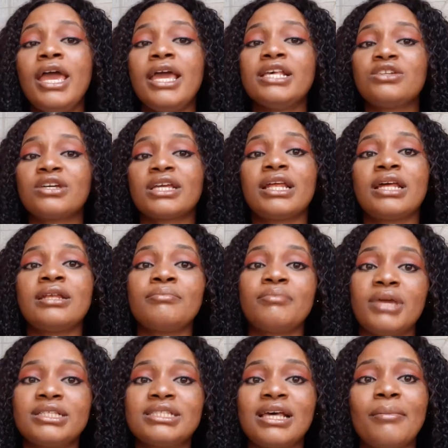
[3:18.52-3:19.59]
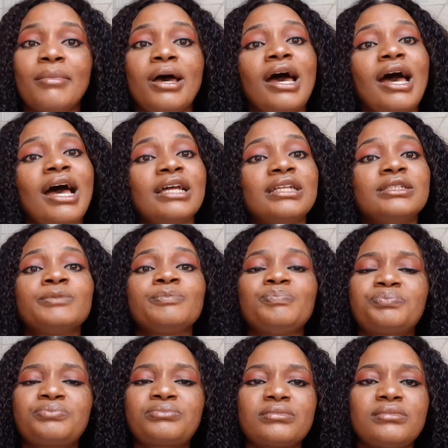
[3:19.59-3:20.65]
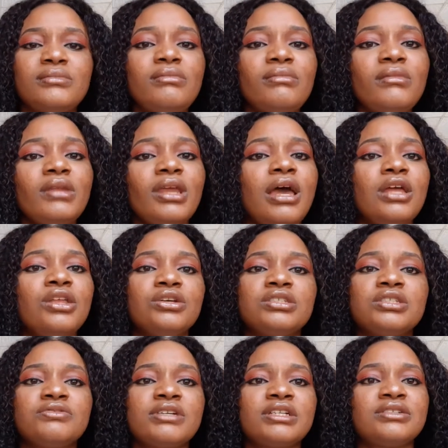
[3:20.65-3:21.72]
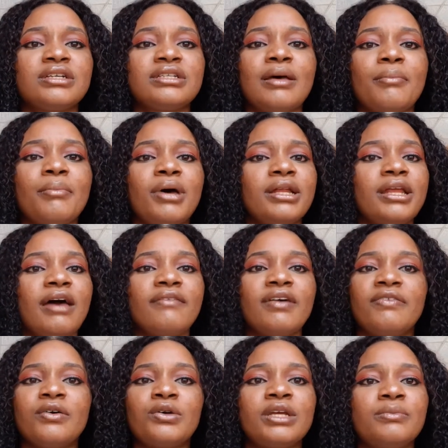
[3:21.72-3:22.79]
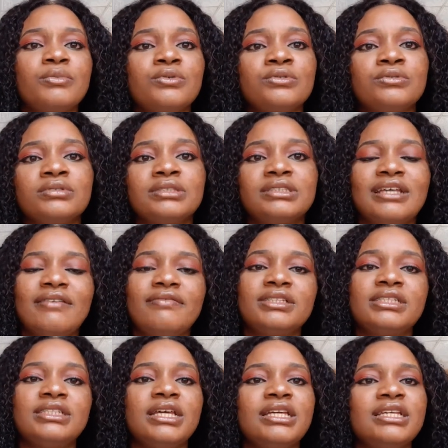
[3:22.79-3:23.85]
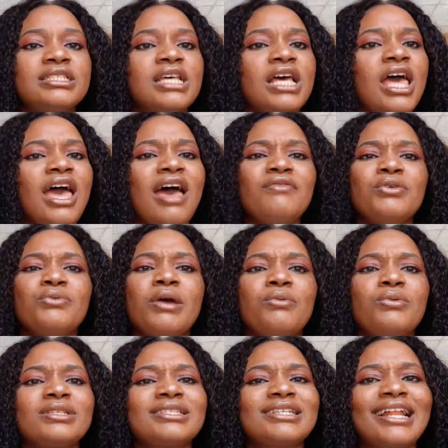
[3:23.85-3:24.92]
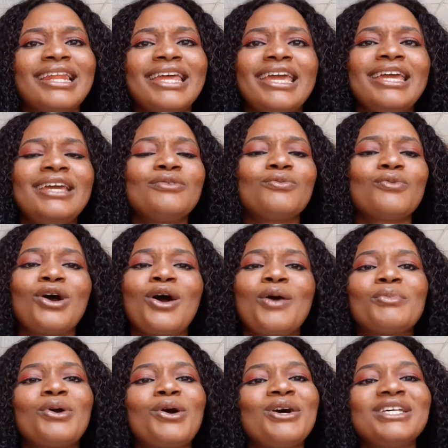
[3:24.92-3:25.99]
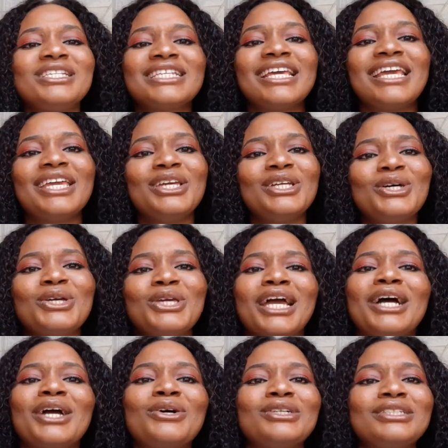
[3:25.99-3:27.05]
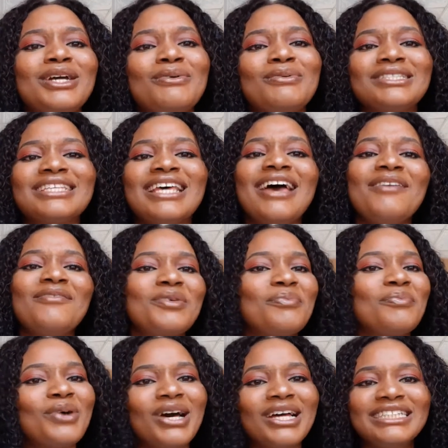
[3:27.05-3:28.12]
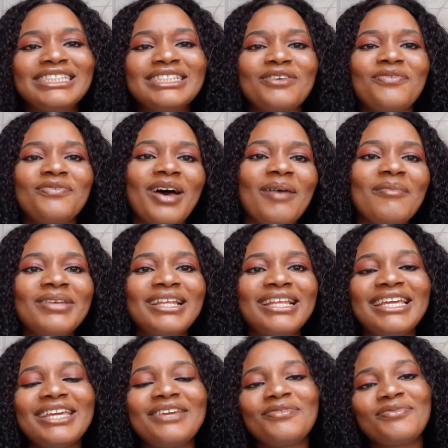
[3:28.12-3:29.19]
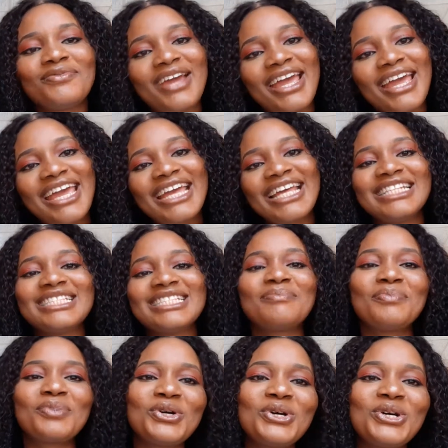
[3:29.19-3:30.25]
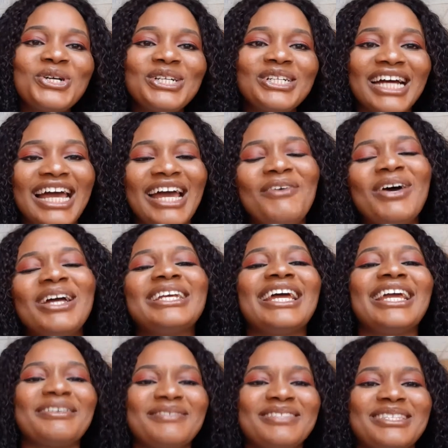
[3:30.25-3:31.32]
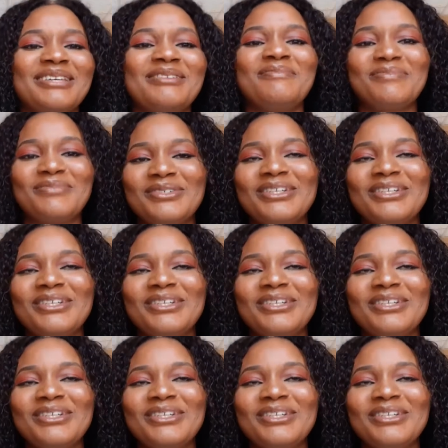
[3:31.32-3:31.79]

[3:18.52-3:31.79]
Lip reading: it's located in Maitama, and Newton's restaurants and bar, they have affordable services. Everywhere was clean, warm, cozy. You know, you can go there with everybody, your family, your friends, boo. Why did I kiss you?